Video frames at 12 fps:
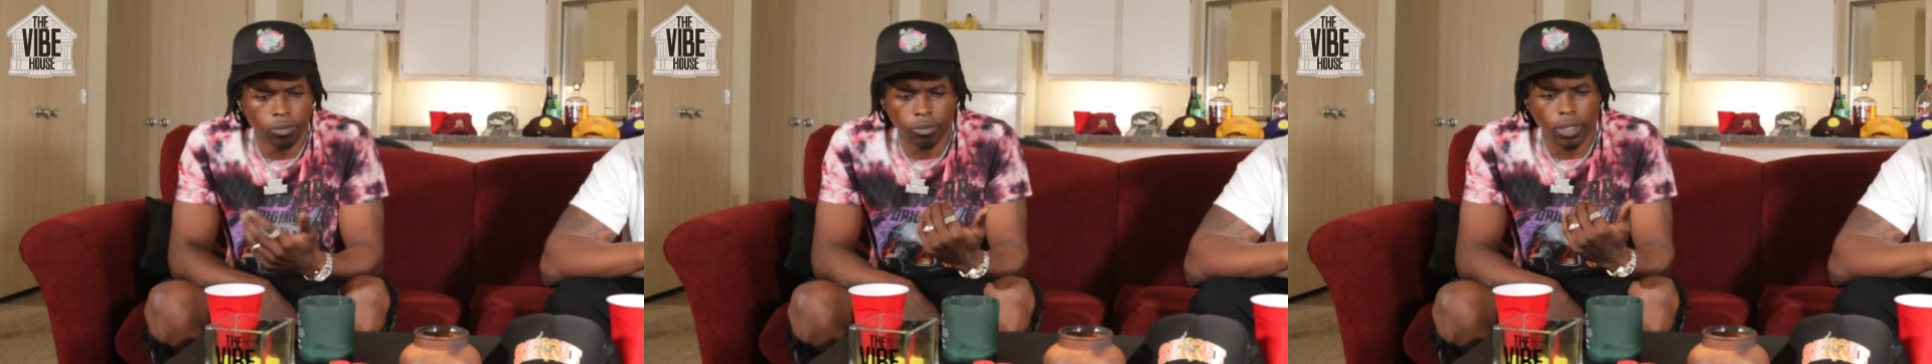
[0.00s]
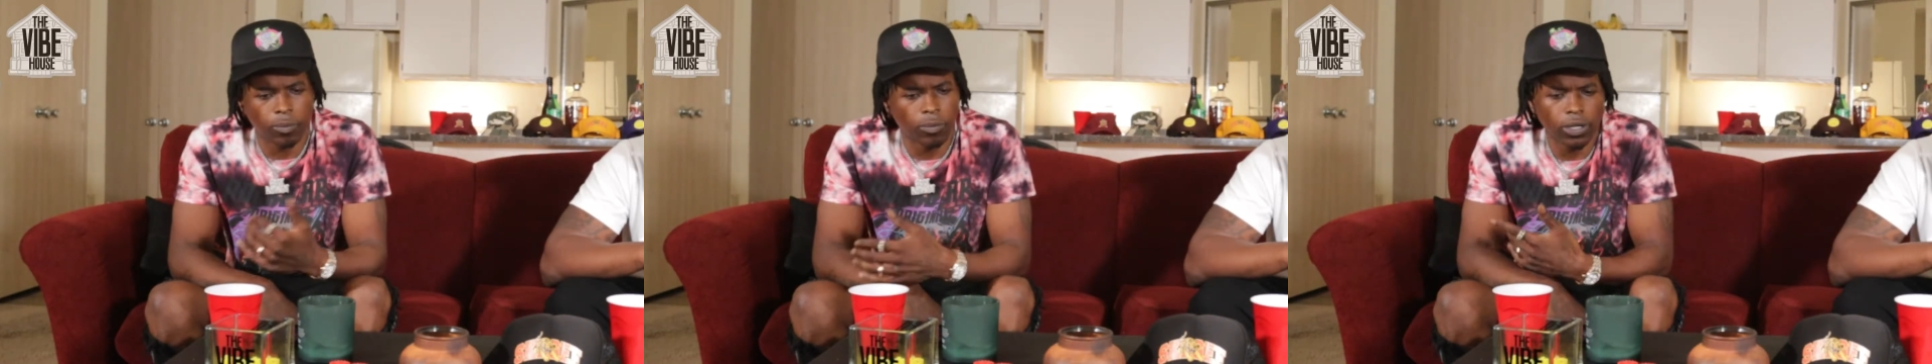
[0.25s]

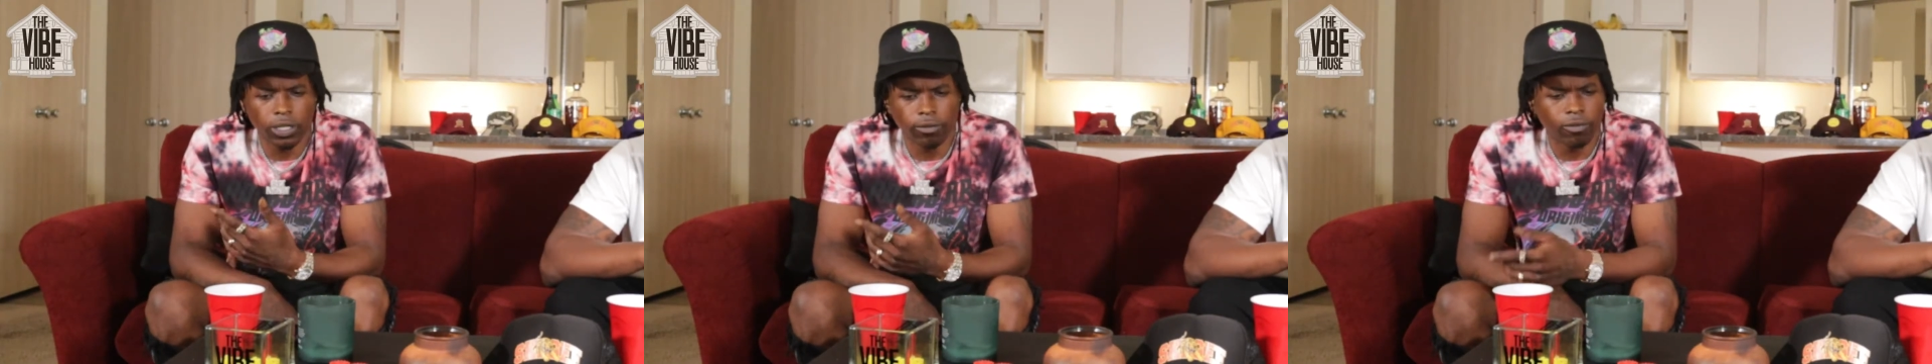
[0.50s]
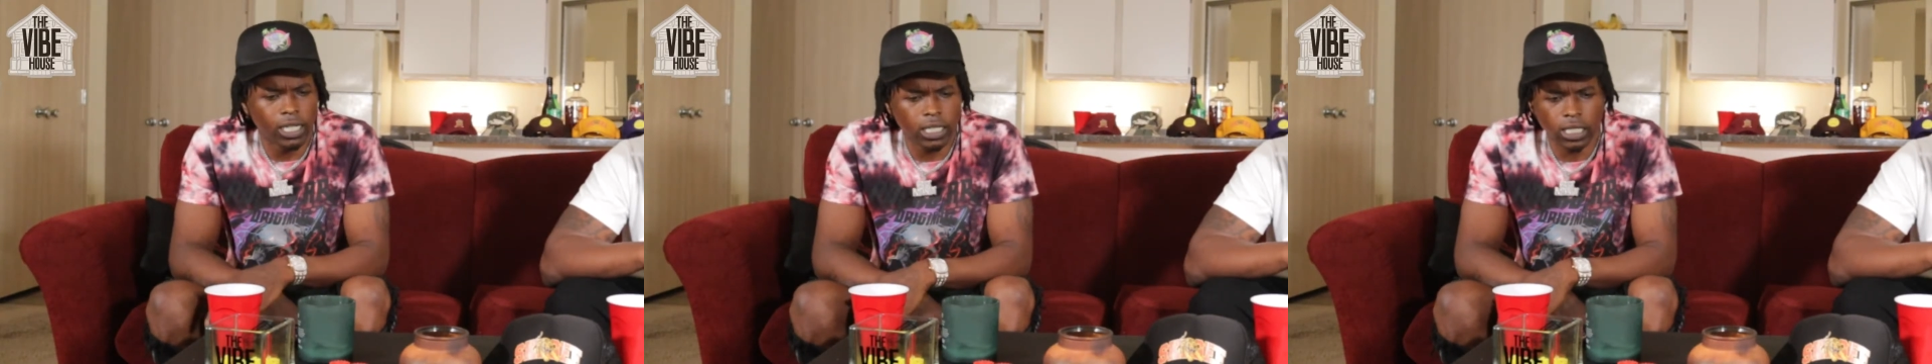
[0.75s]
my brother and
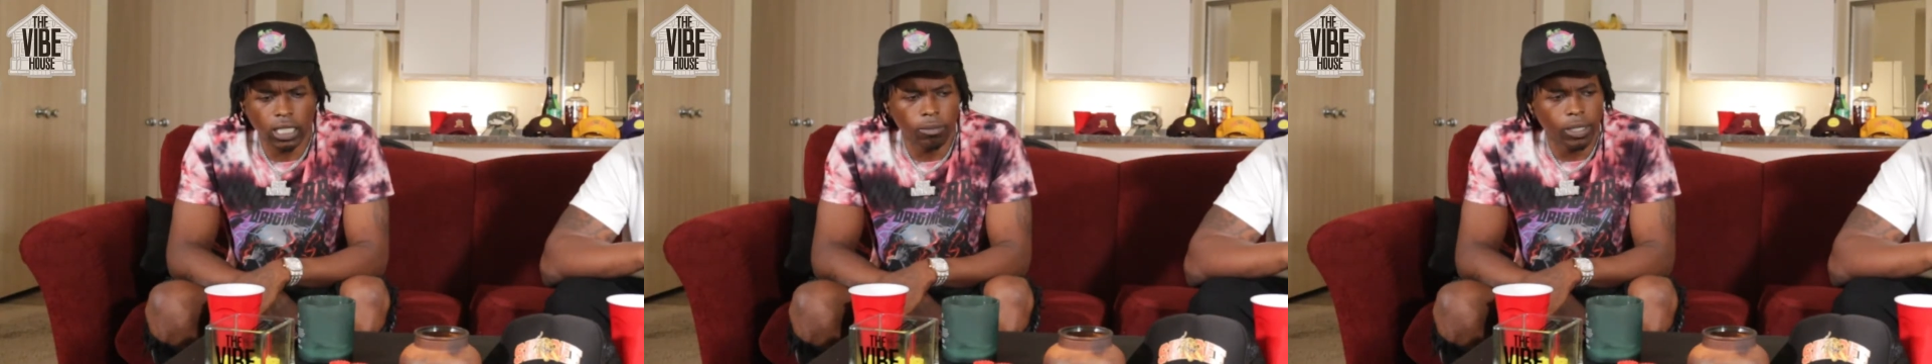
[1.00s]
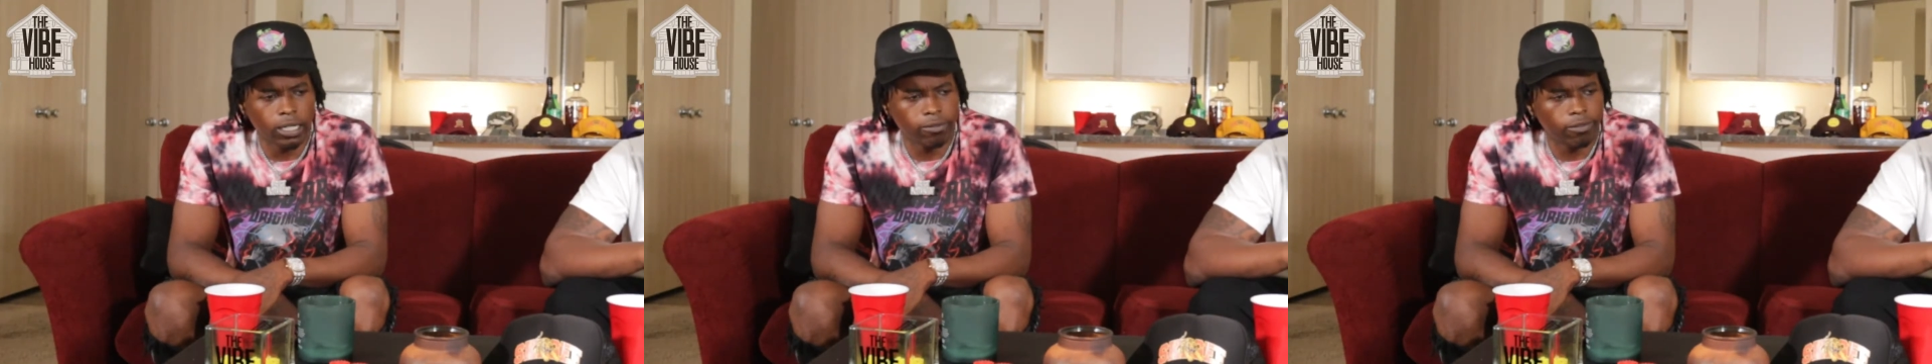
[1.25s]
Bashay
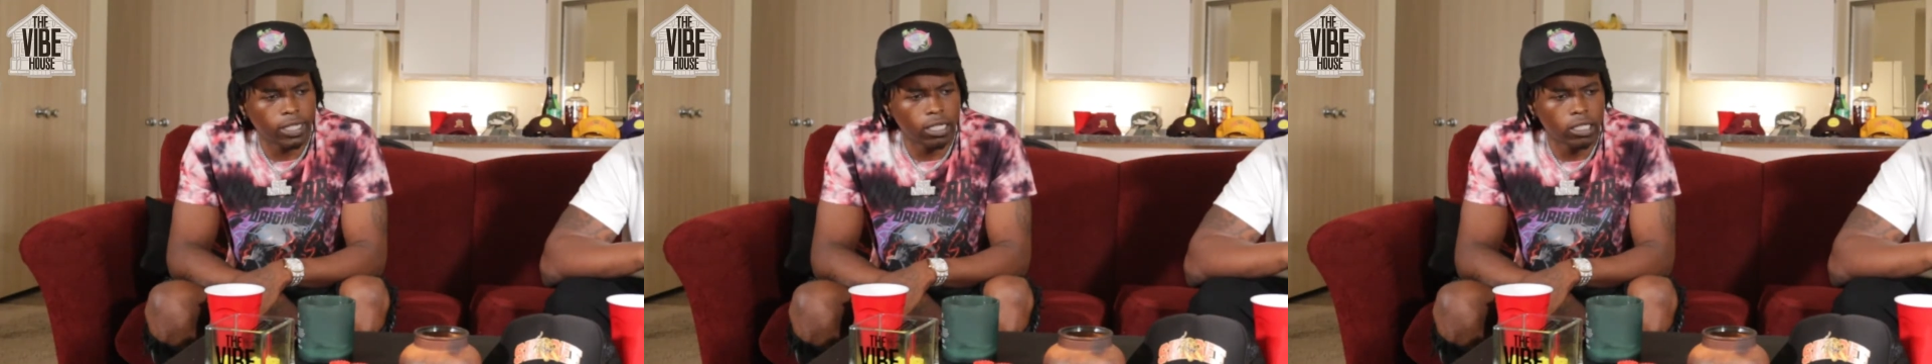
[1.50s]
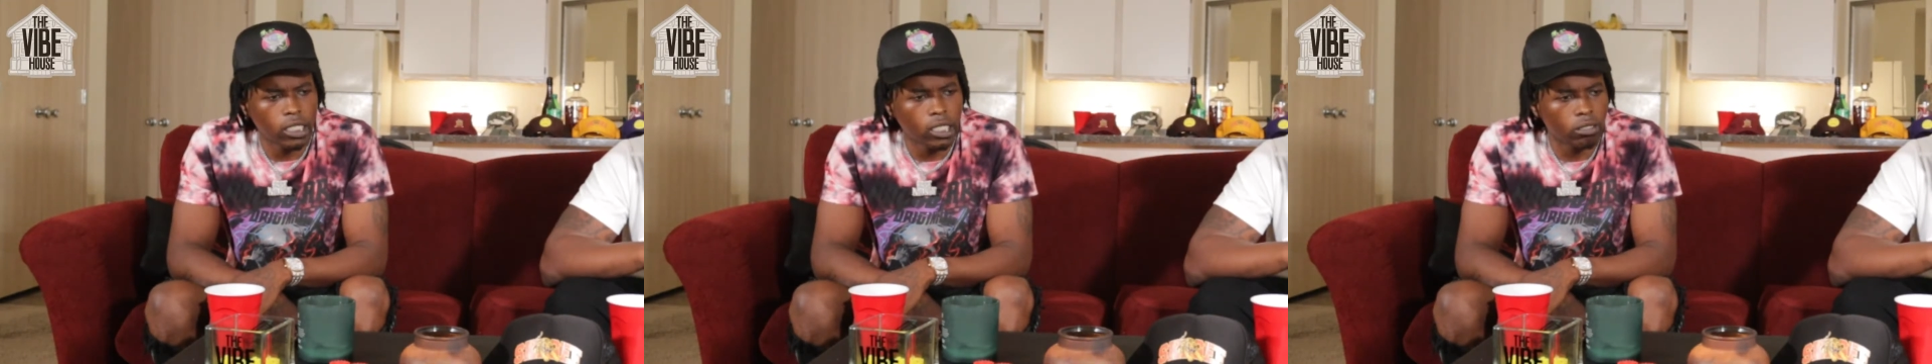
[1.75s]
might have
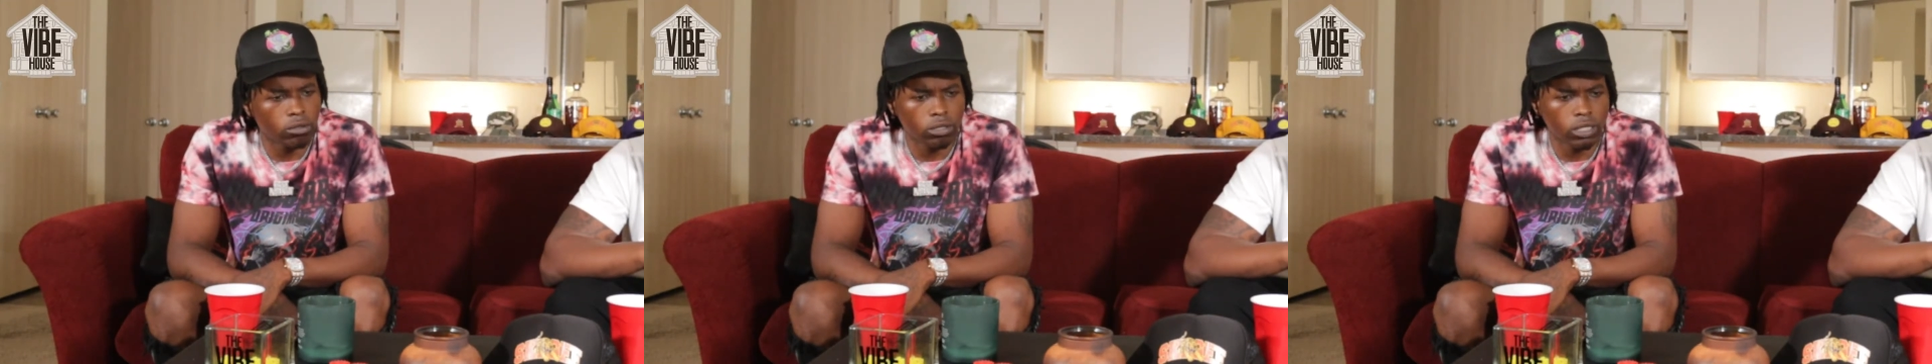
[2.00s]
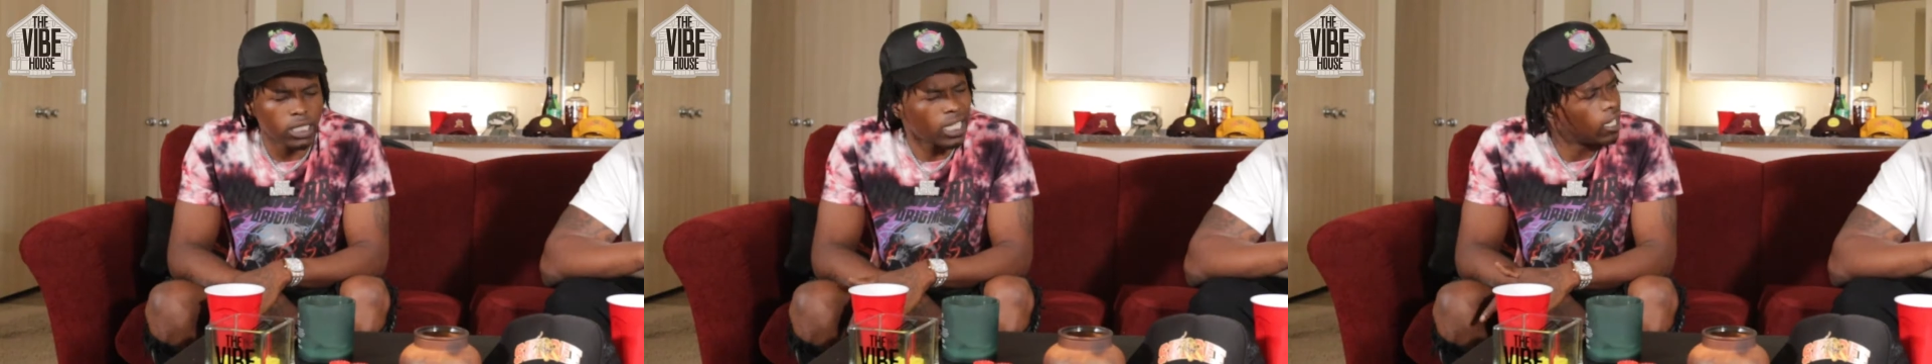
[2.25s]
found it off
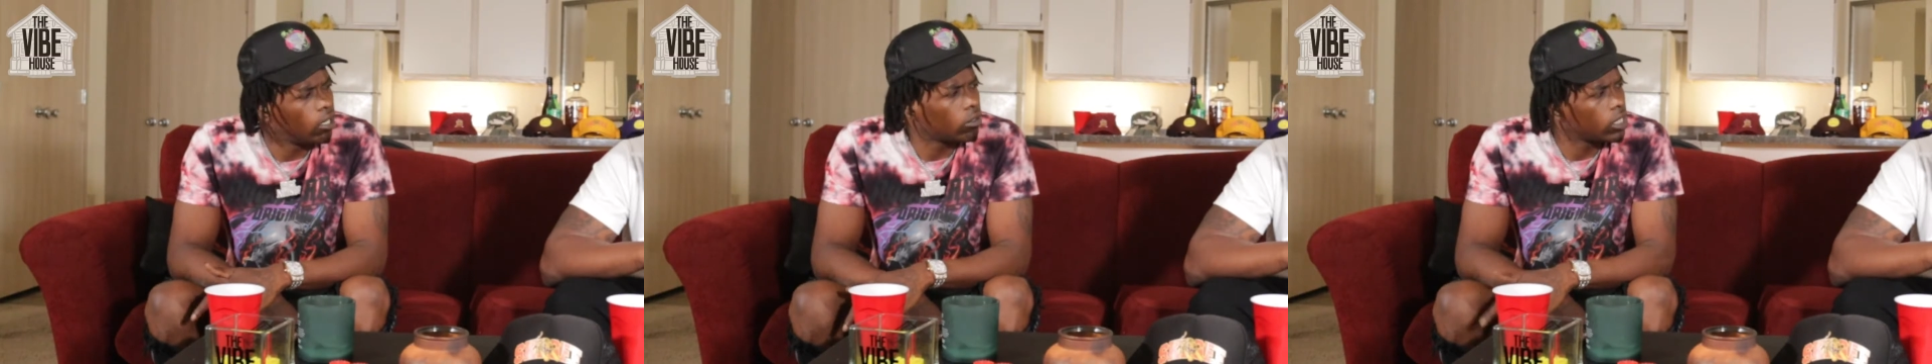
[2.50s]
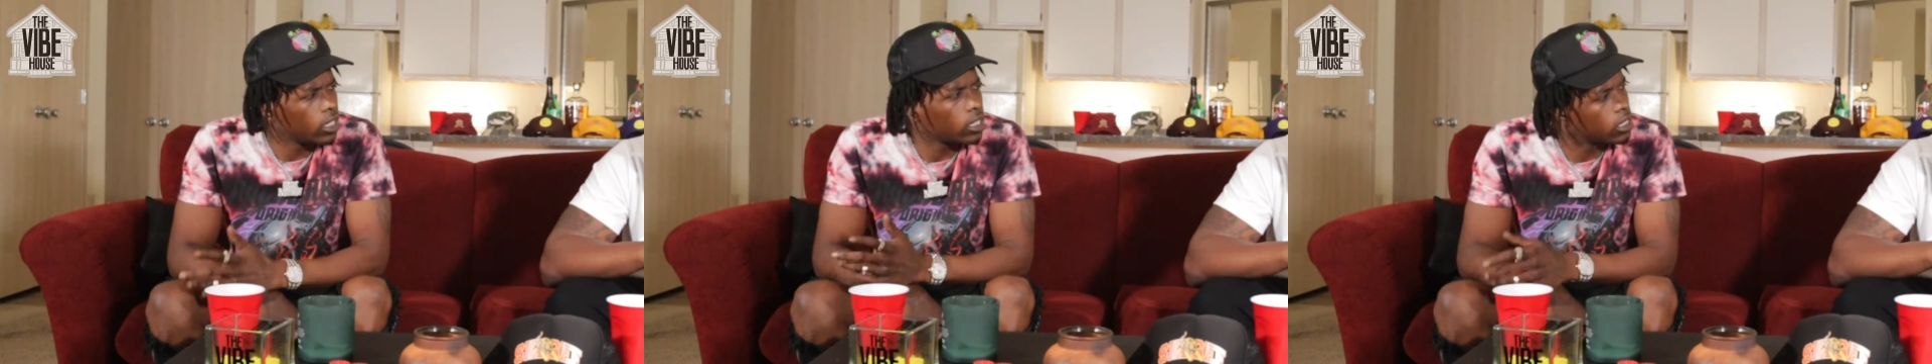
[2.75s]

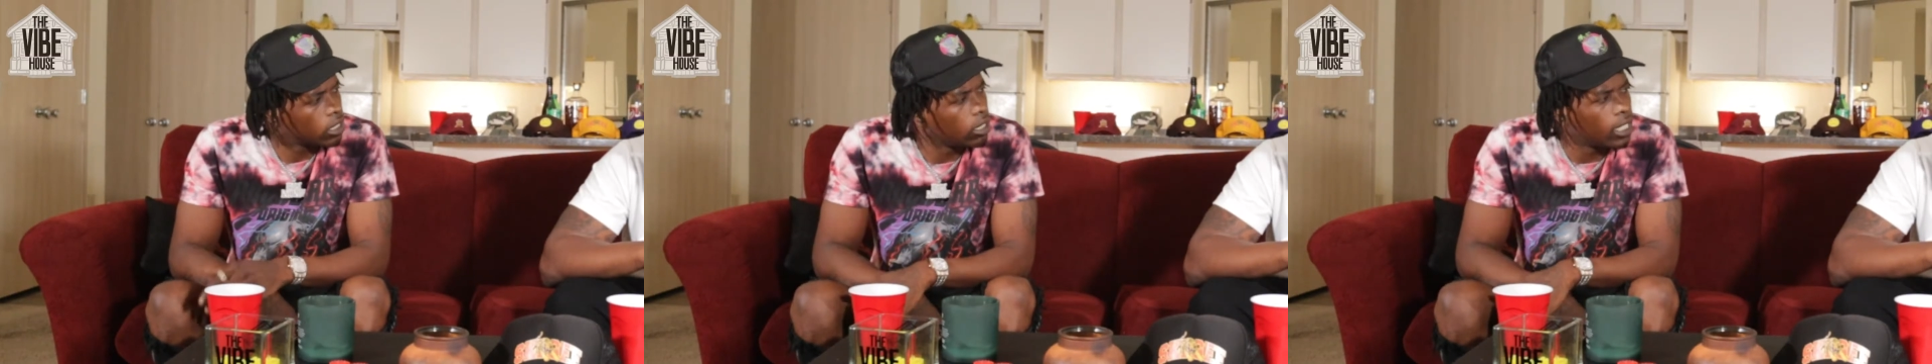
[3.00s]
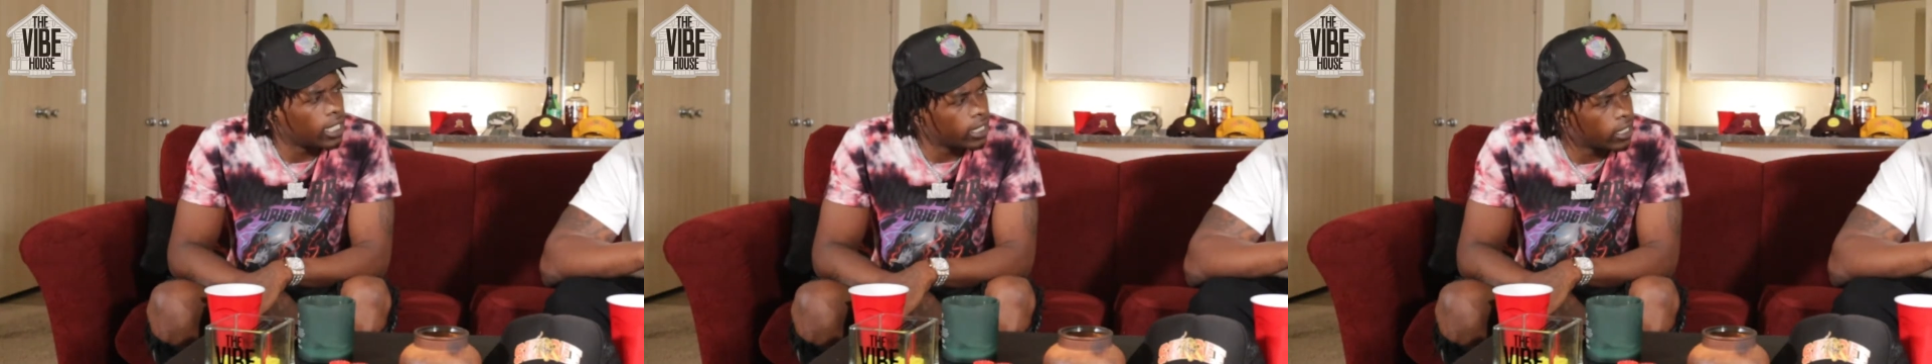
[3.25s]
SoundClick or something
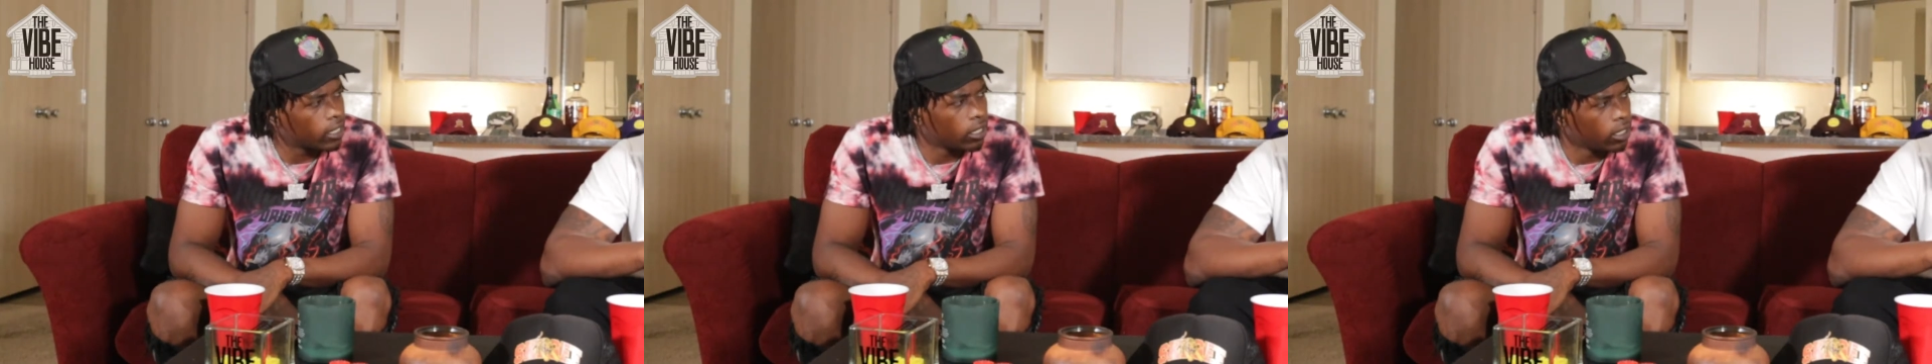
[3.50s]
like that.